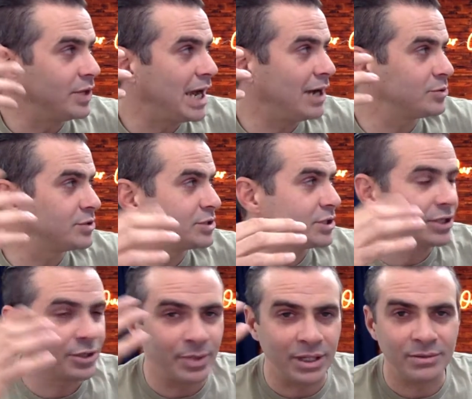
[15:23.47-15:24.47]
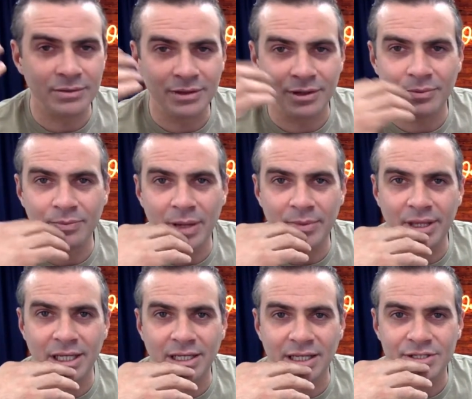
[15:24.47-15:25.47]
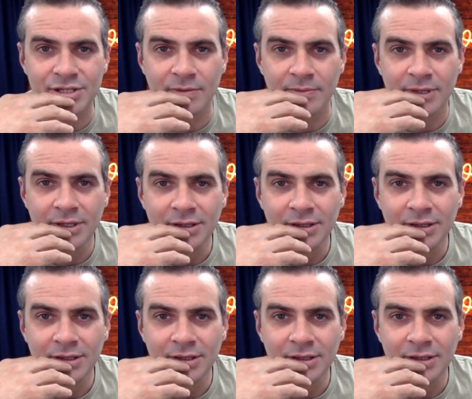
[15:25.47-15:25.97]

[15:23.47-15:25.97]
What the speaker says: house is a little bit, maybe they did some